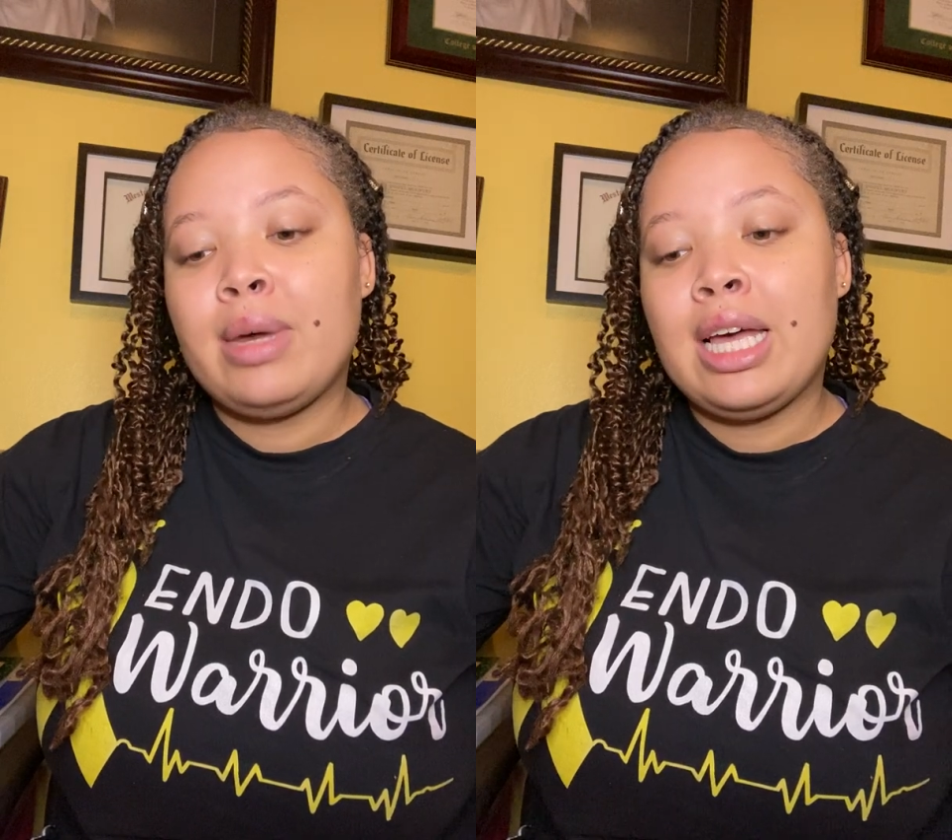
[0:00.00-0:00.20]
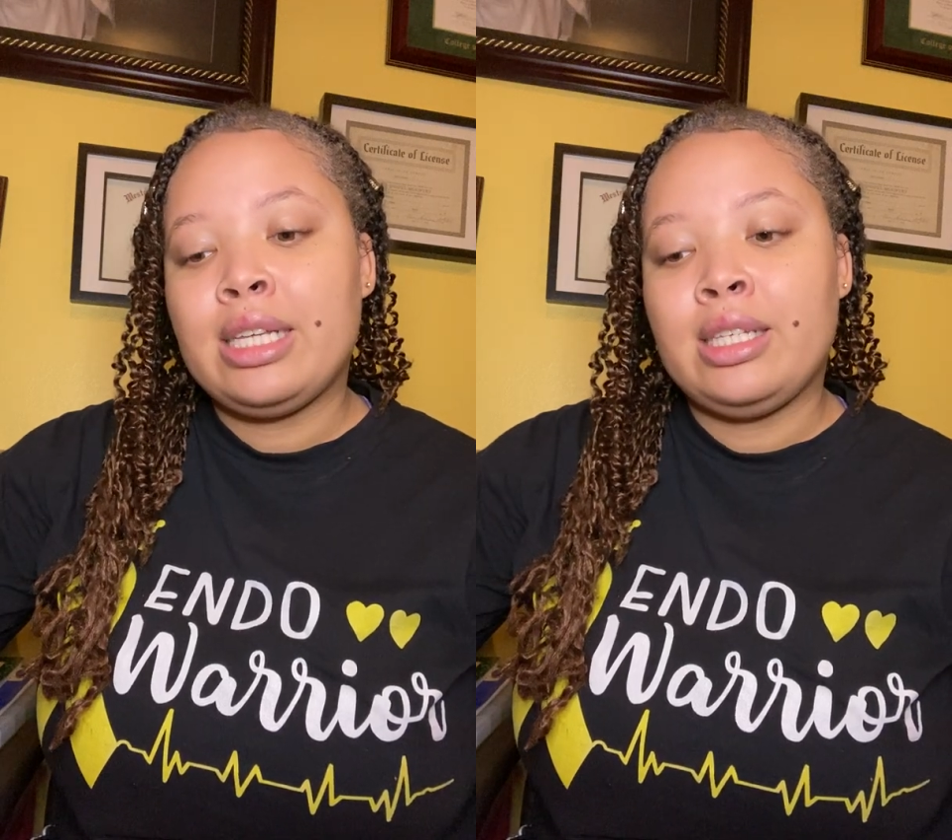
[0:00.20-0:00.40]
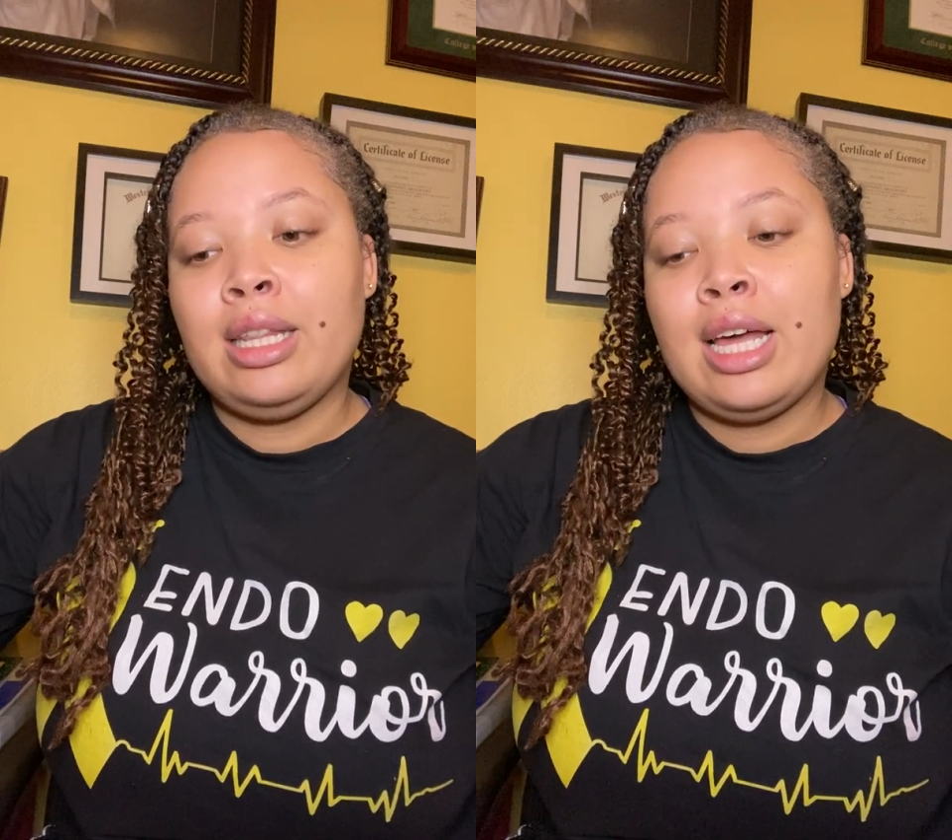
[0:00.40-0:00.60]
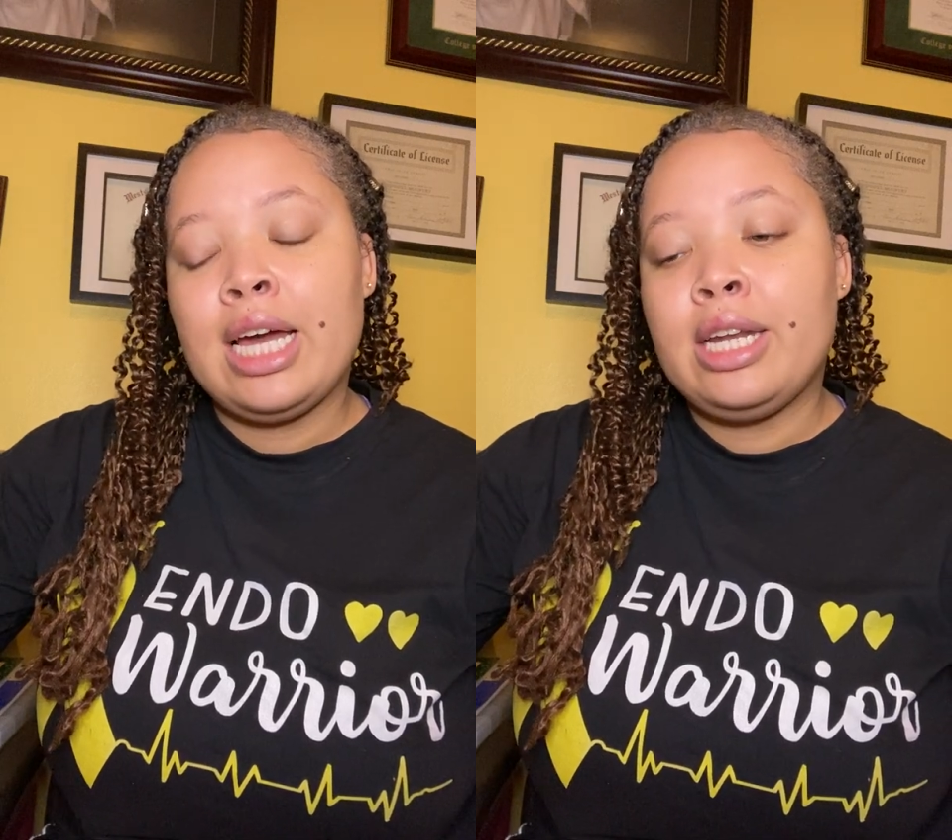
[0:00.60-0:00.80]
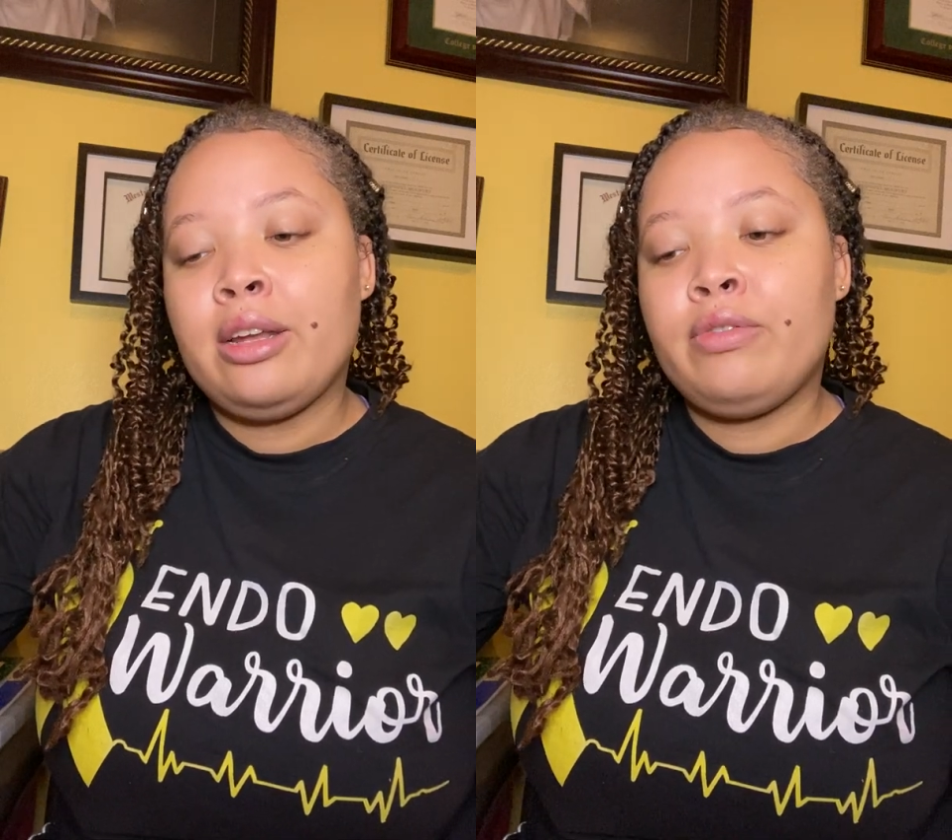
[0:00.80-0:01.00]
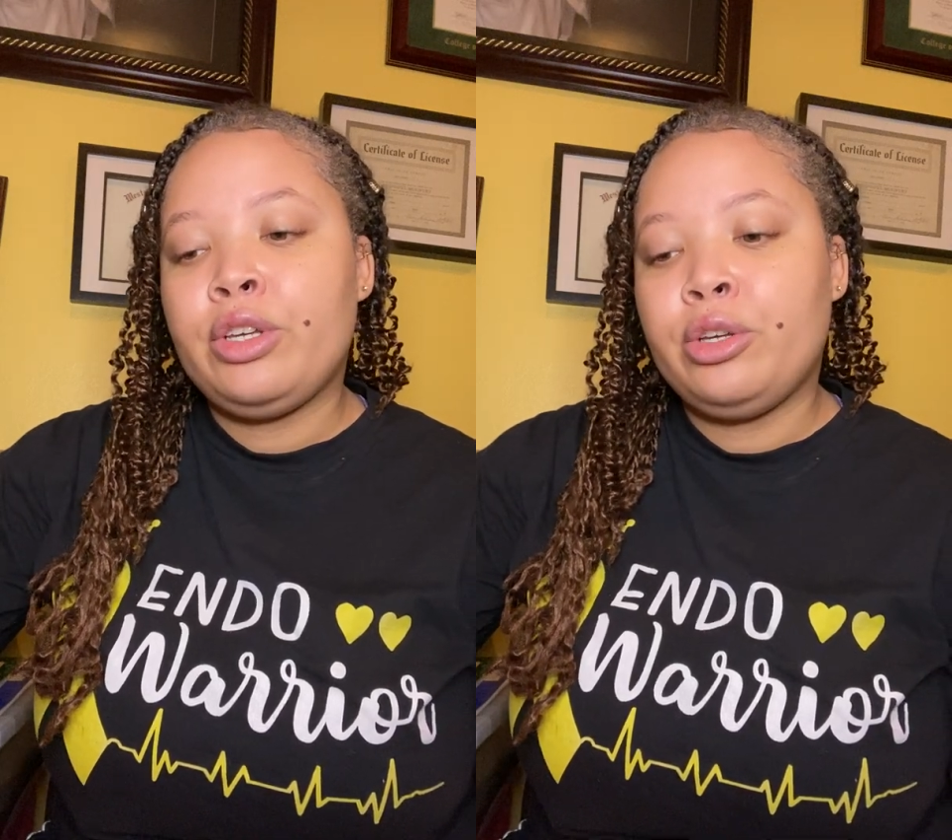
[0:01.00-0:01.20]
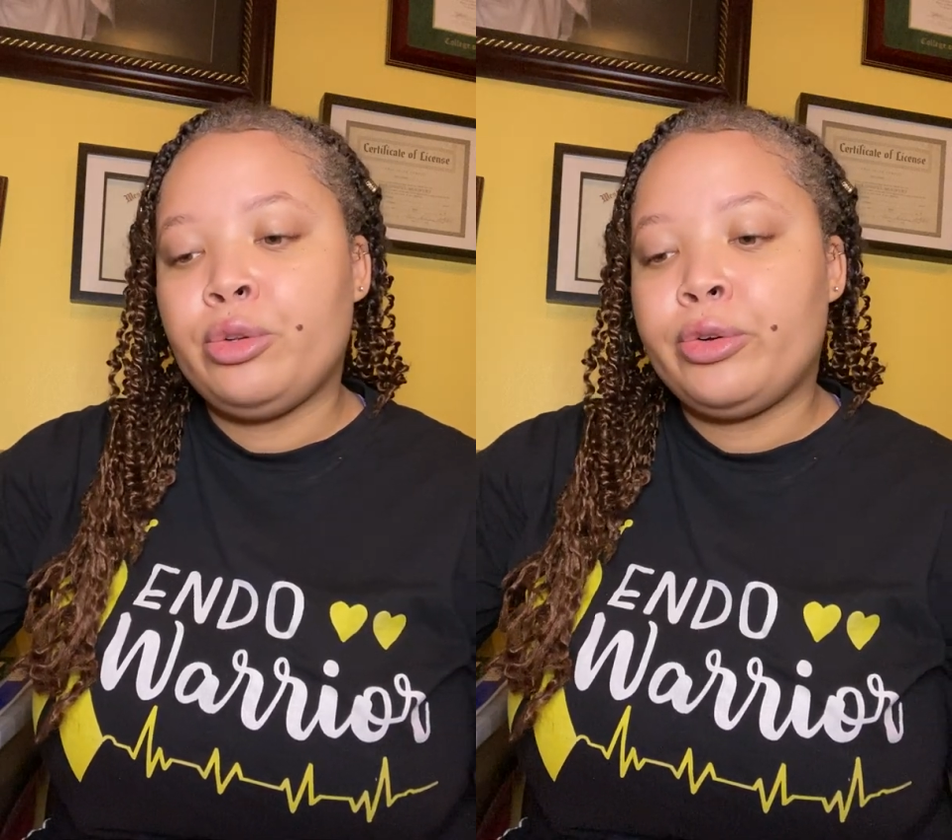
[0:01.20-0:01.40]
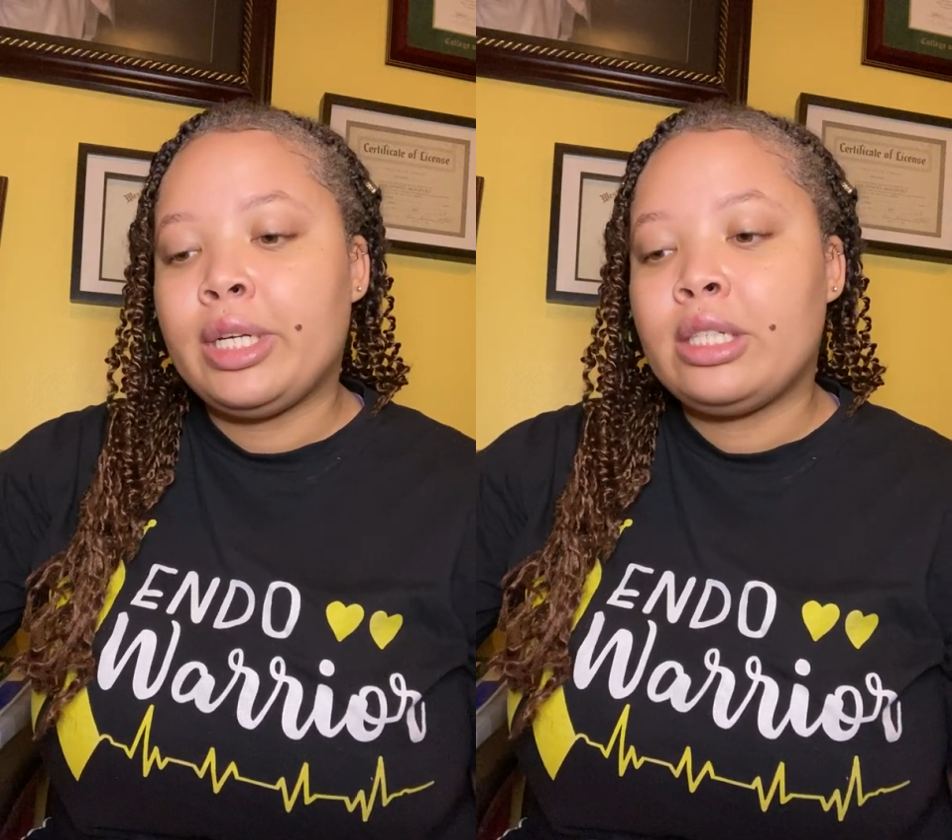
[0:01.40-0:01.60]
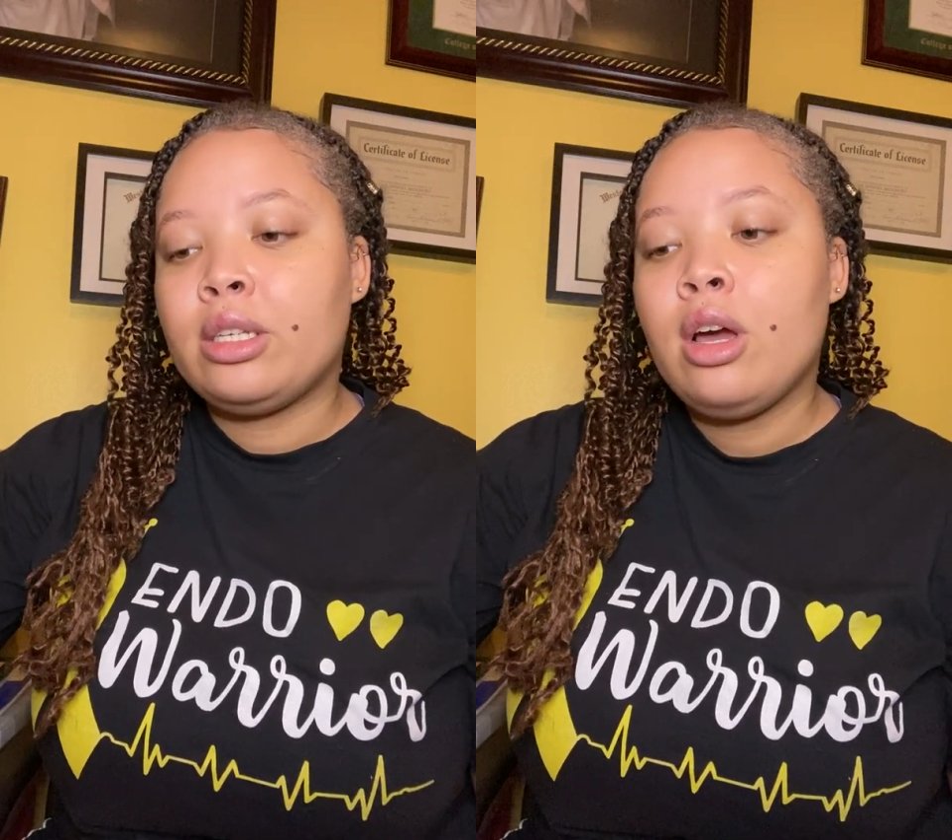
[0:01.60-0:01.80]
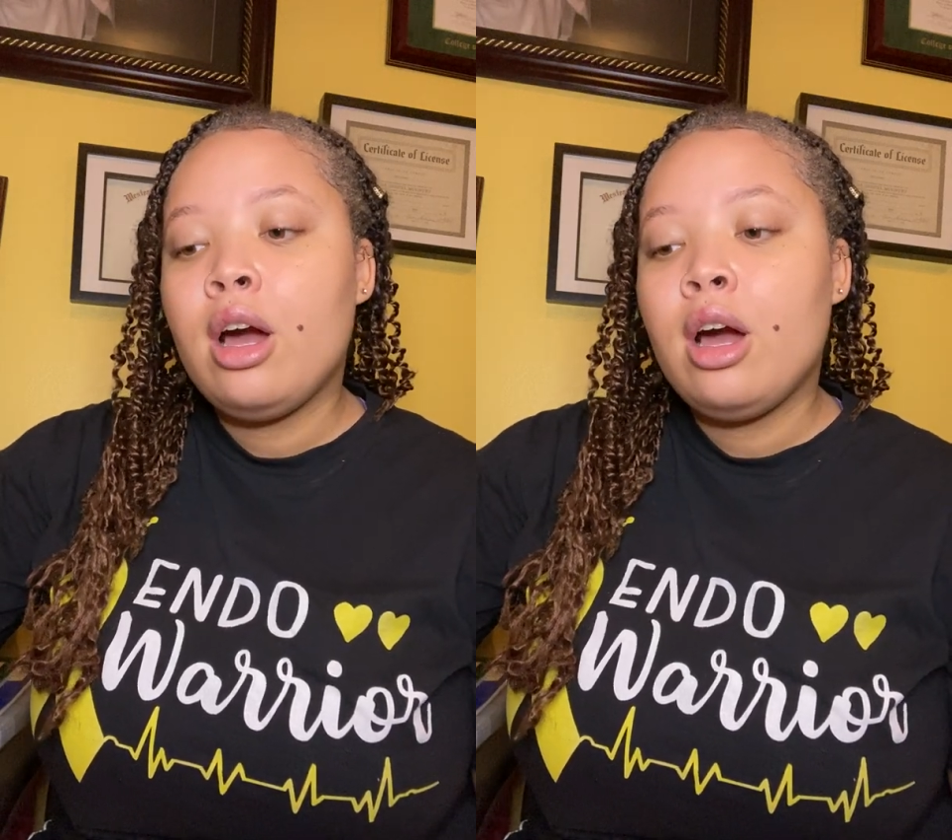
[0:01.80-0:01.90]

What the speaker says: as the lining of the uterus